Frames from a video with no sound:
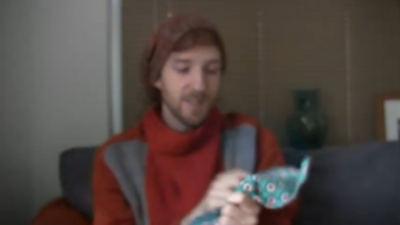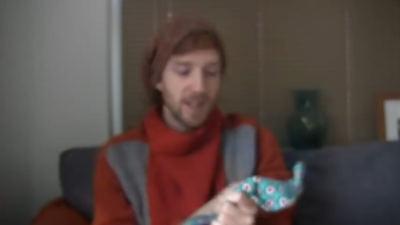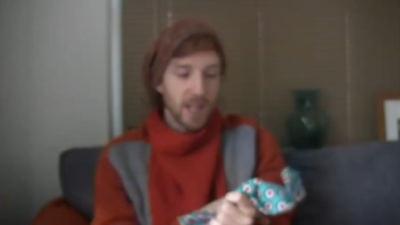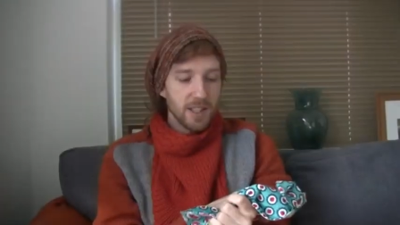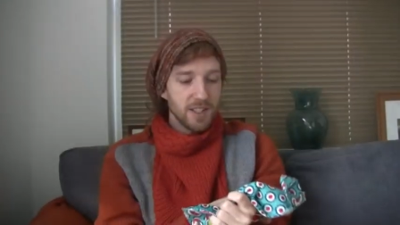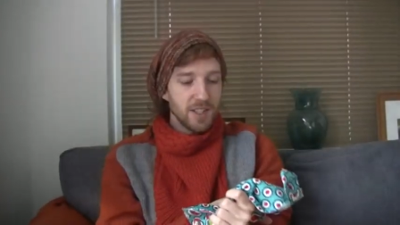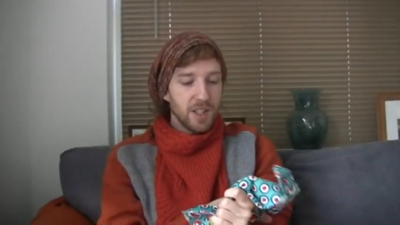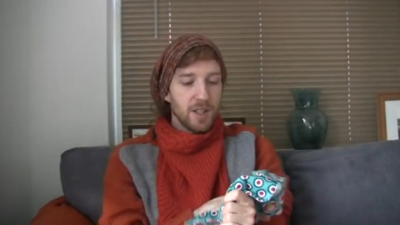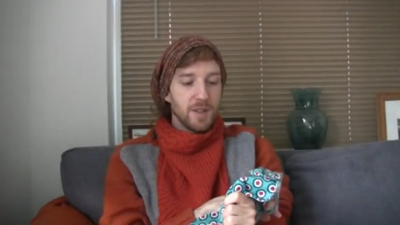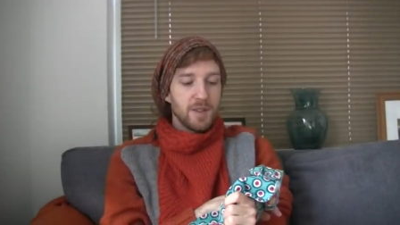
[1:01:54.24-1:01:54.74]
for
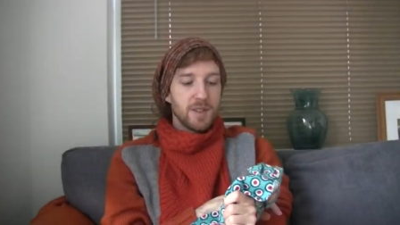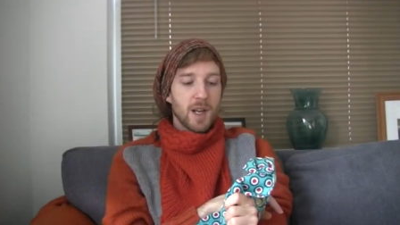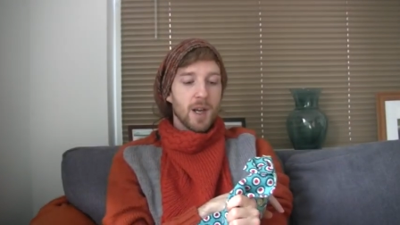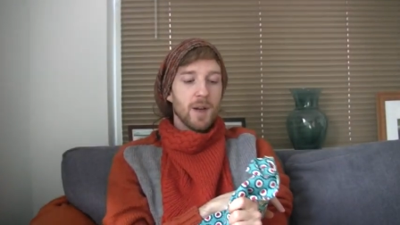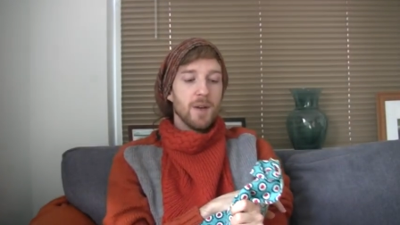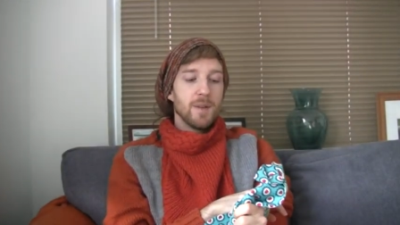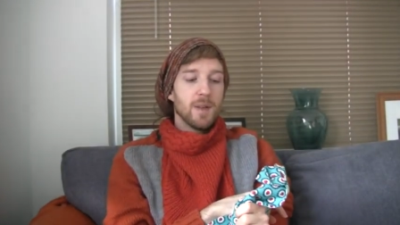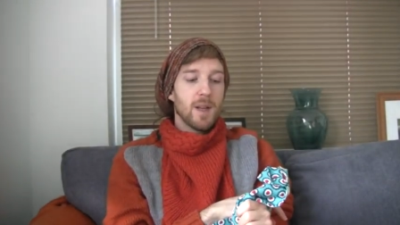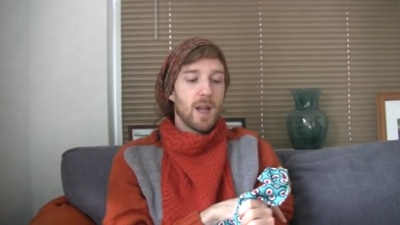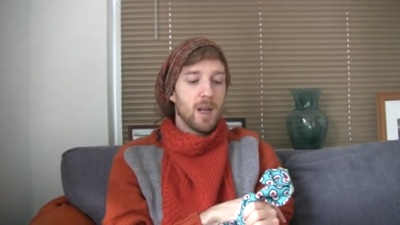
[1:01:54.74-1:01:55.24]
those of you who
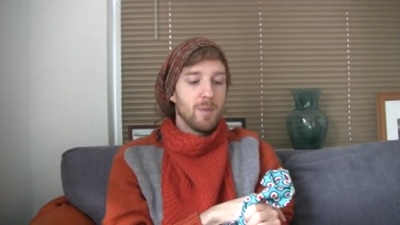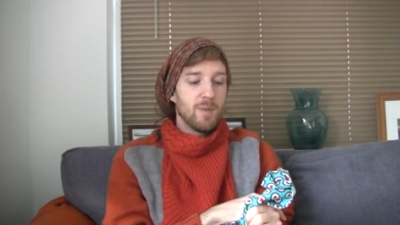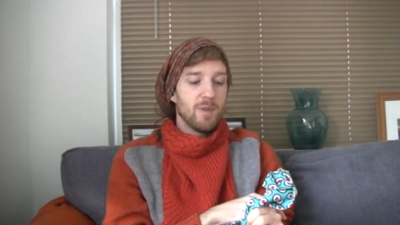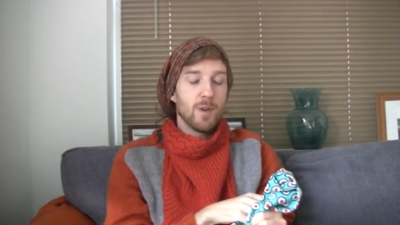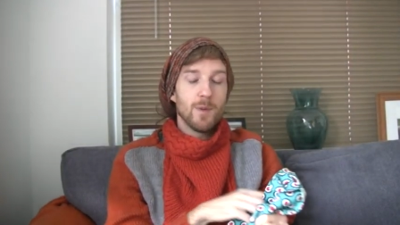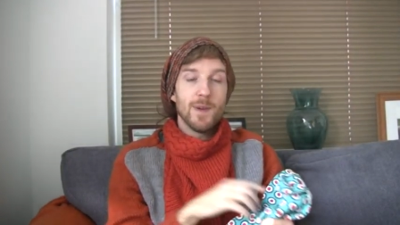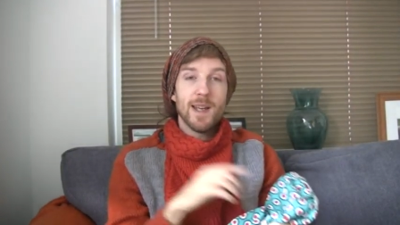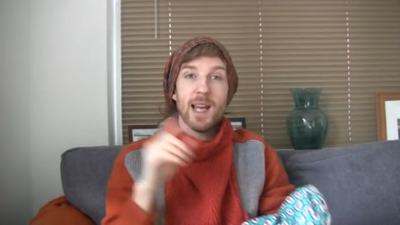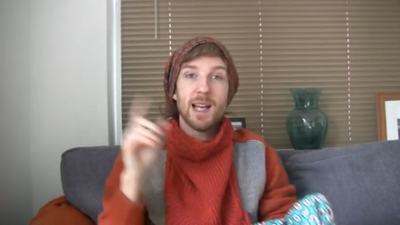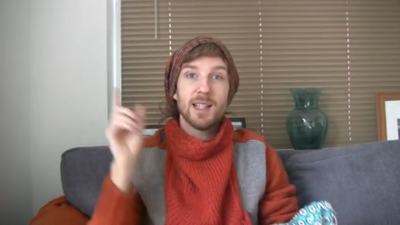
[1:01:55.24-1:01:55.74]
don't know,
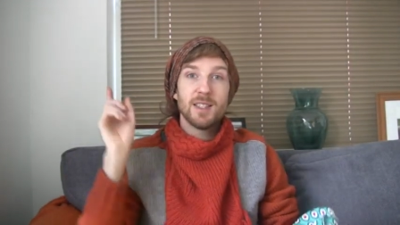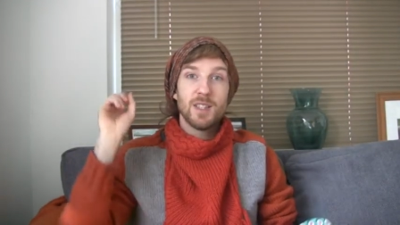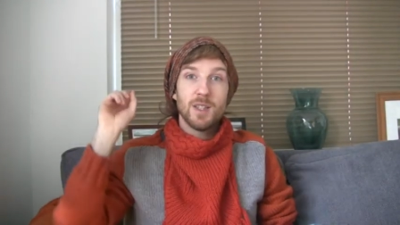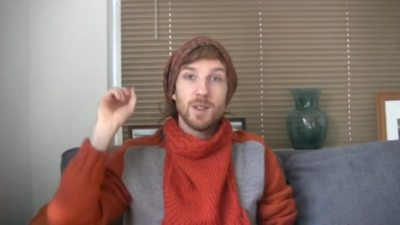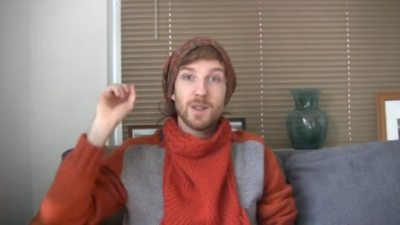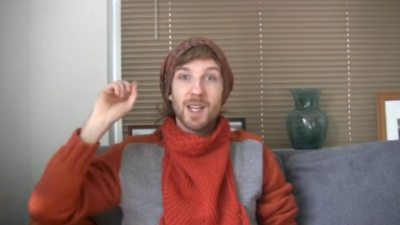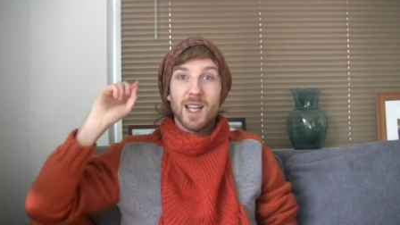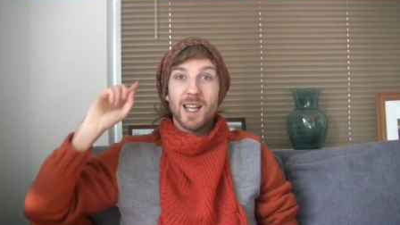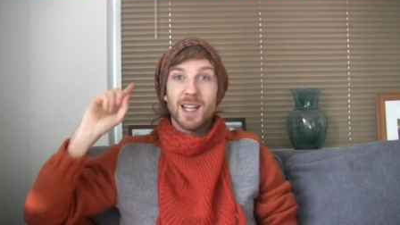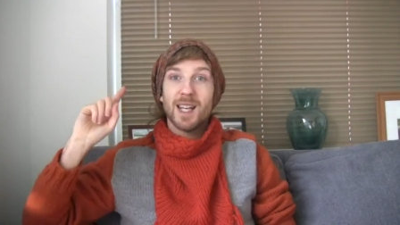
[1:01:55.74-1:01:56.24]
before we had
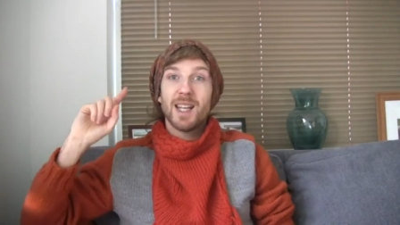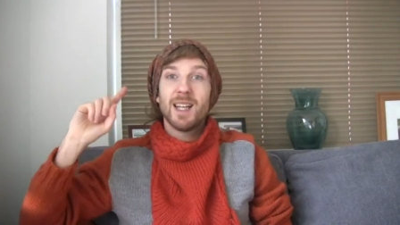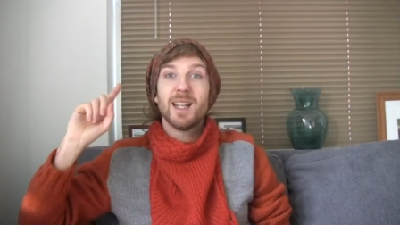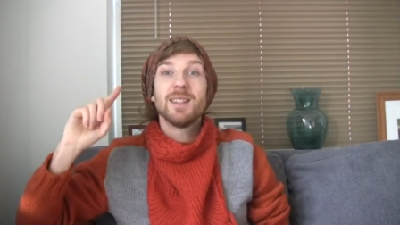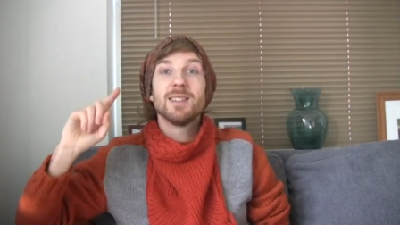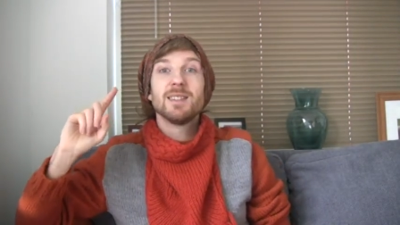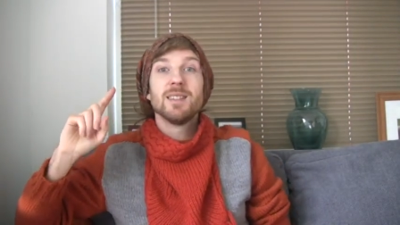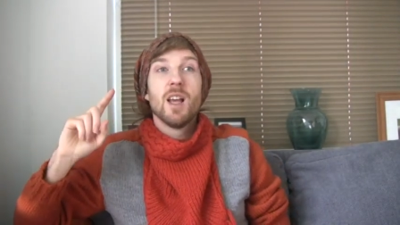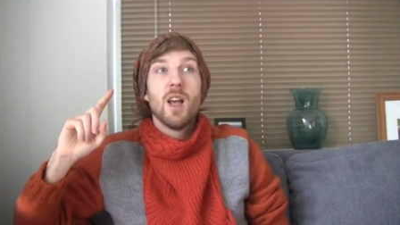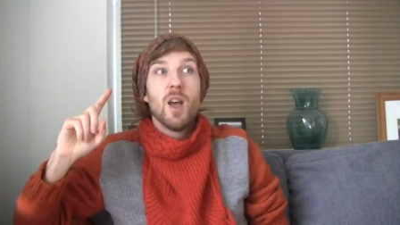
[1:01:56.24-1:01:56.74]
2
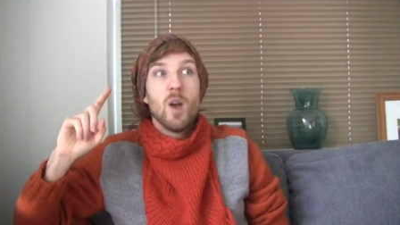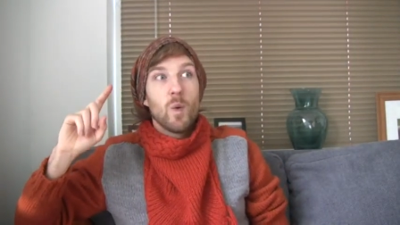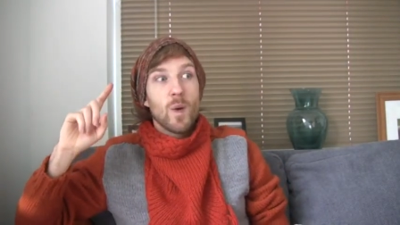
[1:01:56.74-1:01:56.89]
kitties,